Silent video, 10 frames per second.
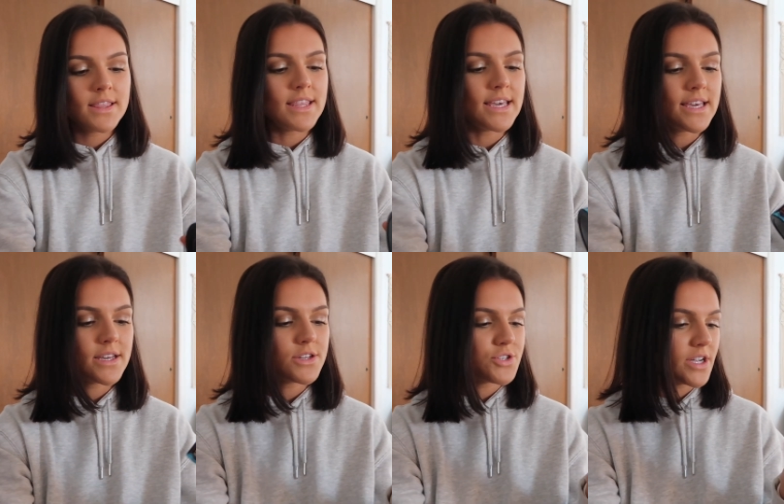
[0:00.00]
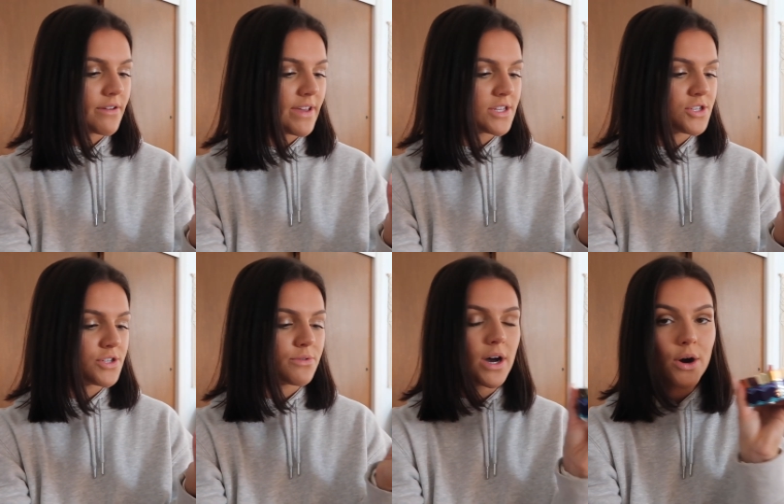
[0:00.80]
the Drink of
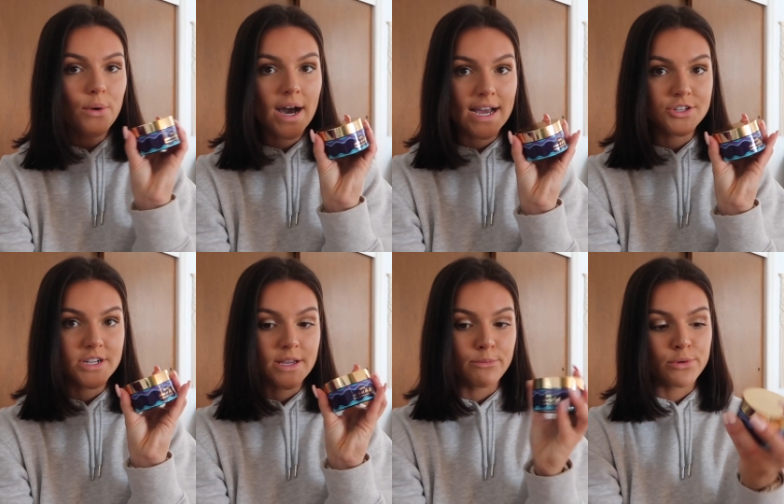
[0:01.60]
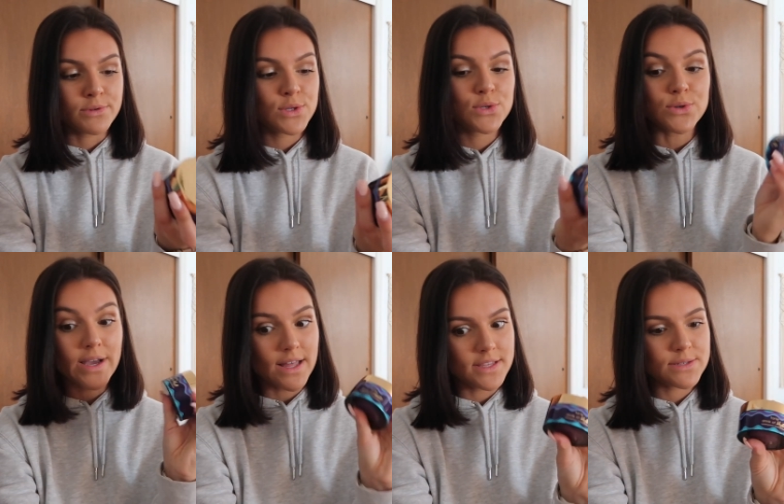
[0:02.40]
H2O Hydrating Boost. So
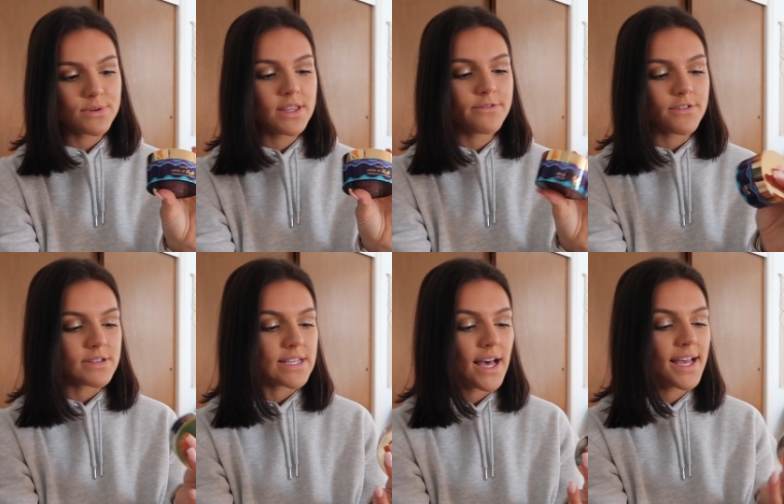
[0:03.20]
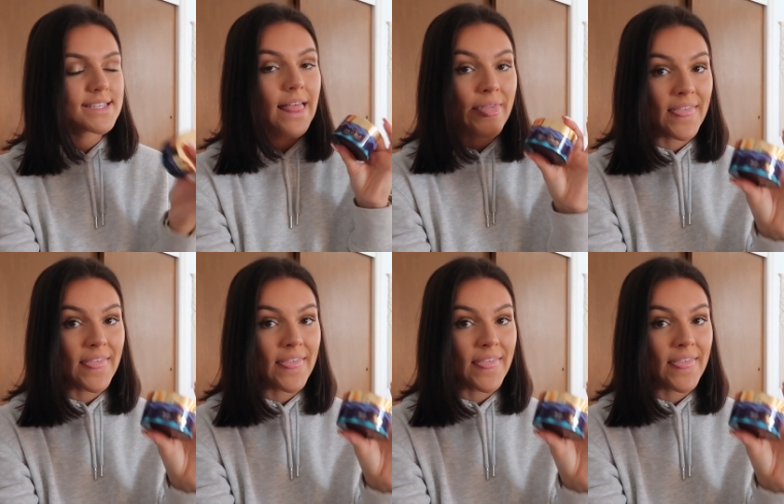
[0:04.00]
I got this one in the full size.